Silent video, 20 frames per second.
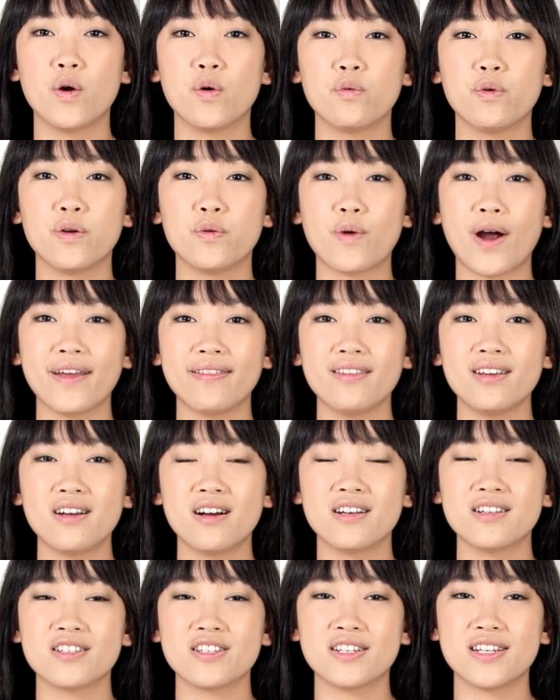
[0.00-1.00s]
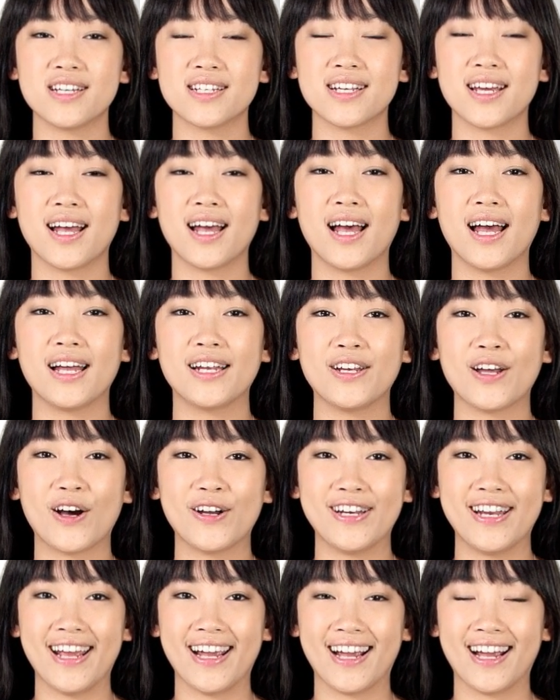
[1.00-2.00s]
We write the consonant
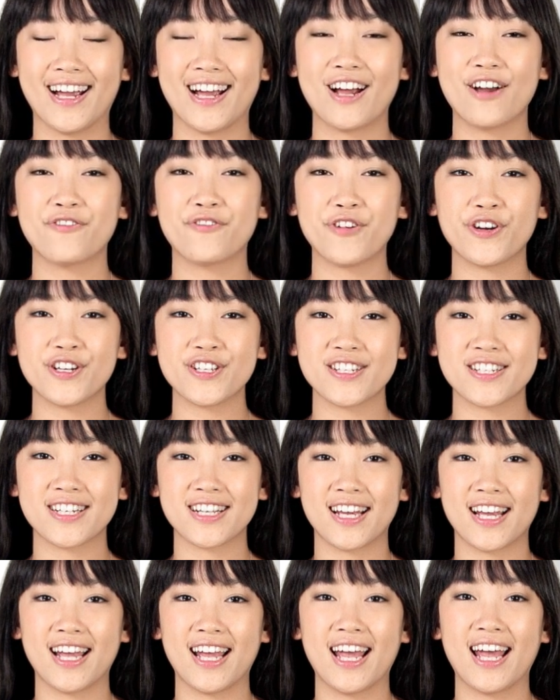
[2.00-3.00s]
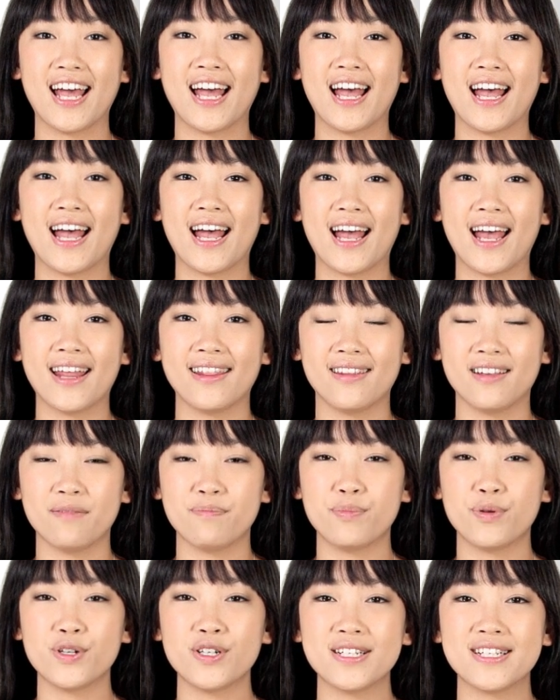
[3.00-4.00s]
Daaw dèk first, and
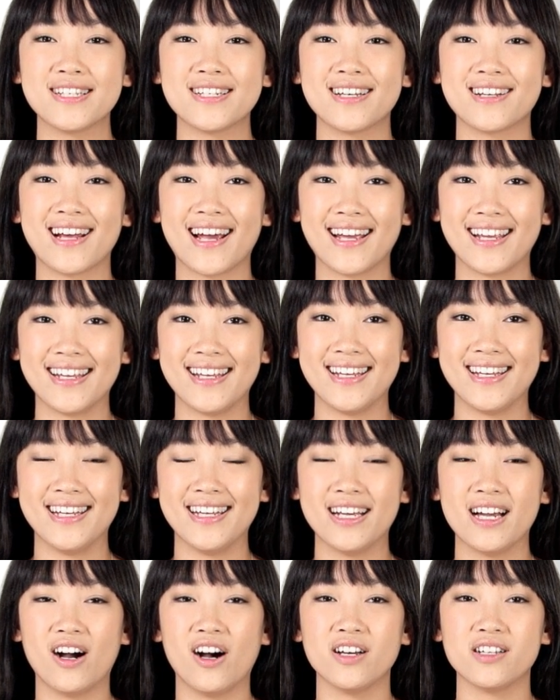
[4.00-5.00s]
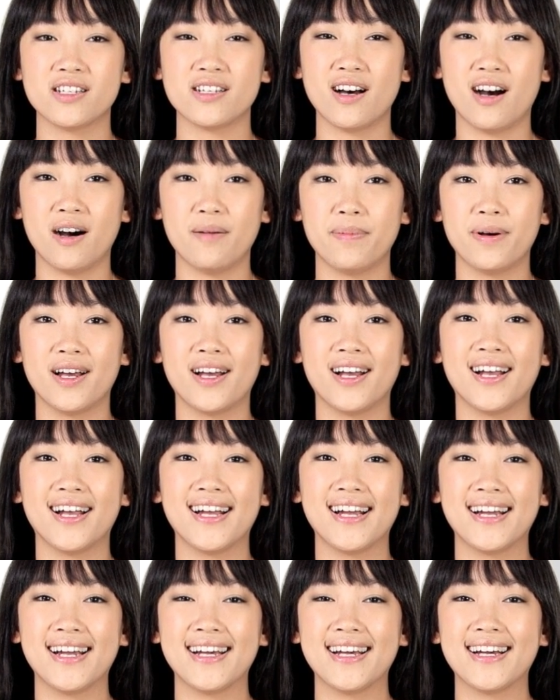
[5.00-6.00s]
then put Sara E on top.
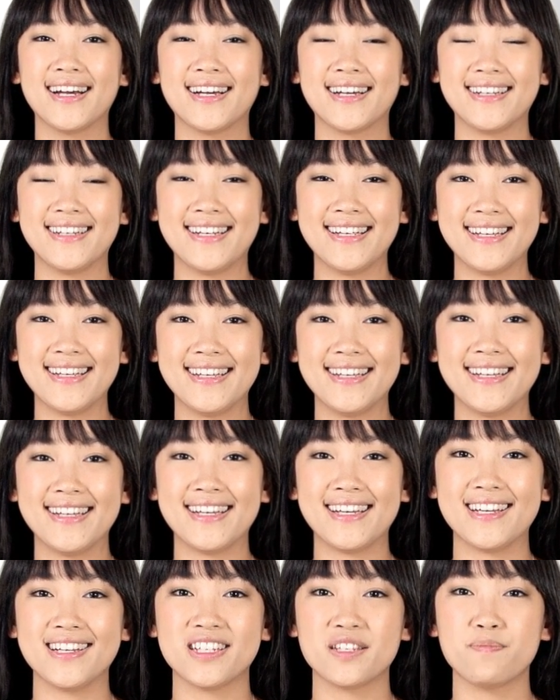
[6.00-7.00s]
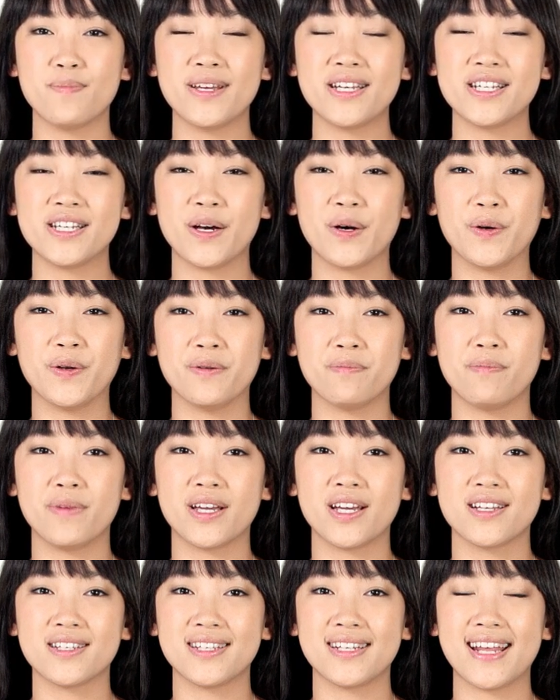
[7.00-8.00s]
D is mid-tone
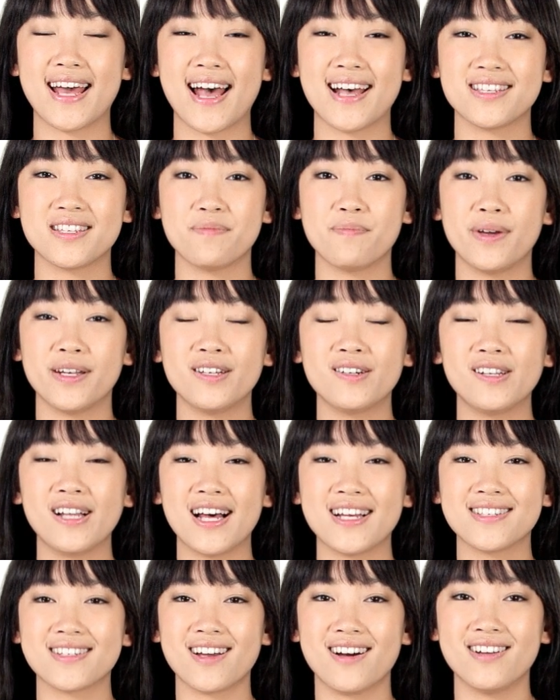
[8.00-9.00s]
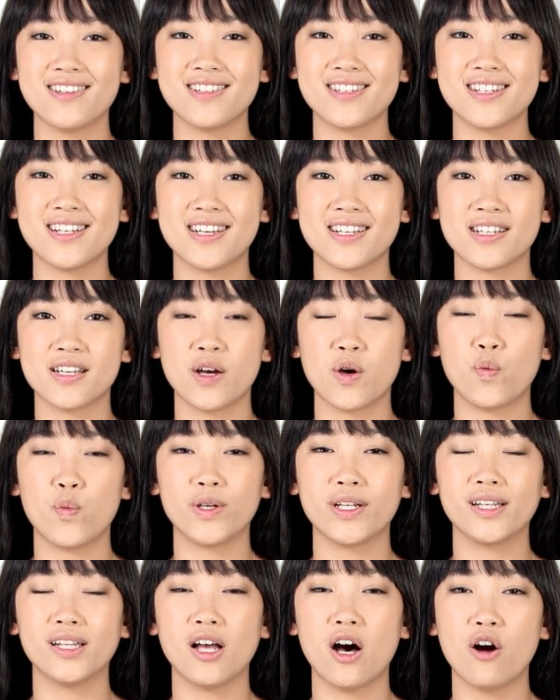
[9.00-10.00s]
because it has a middle-class consonant
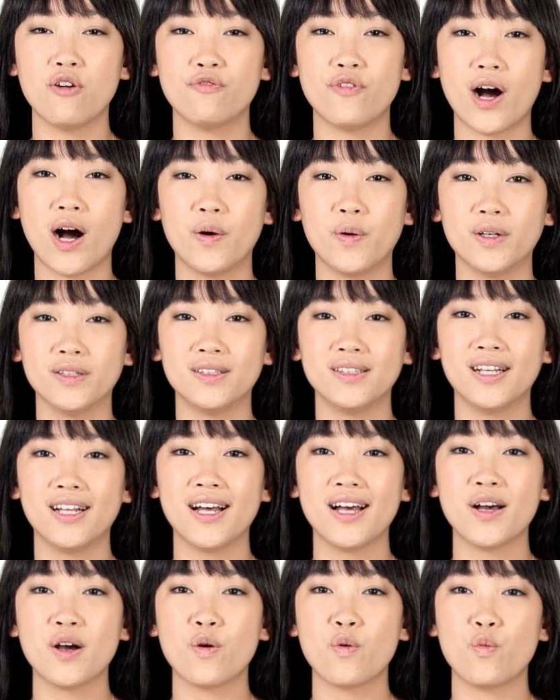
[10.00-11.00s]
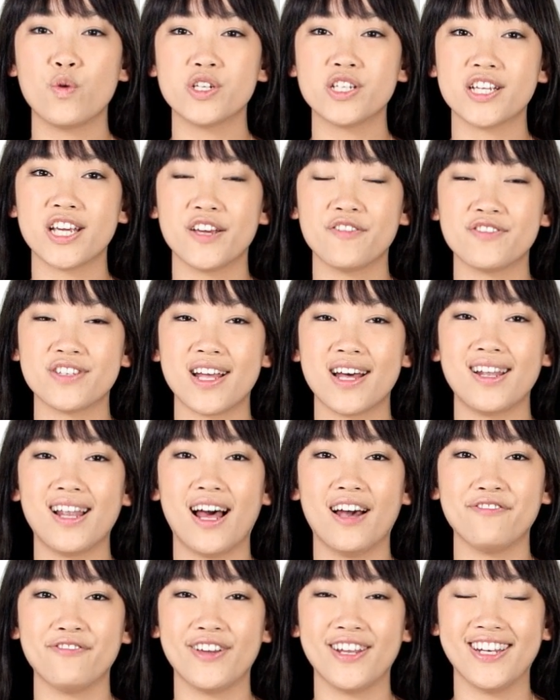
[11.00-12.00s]
with a long vowel, which gives a
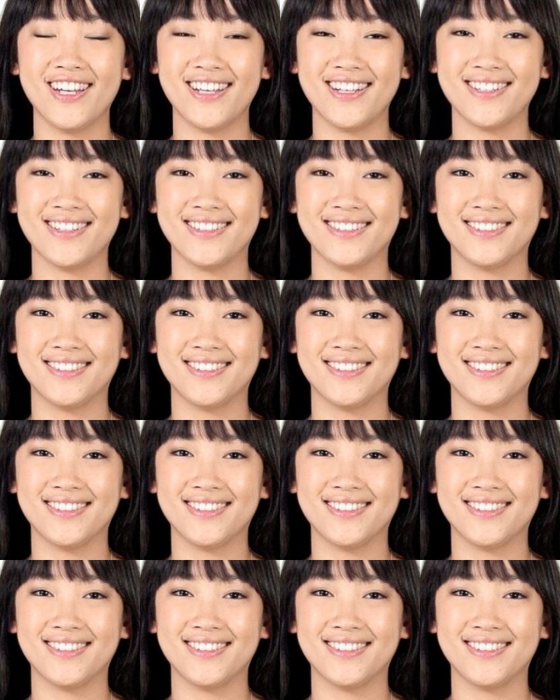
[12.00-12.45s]
live ending.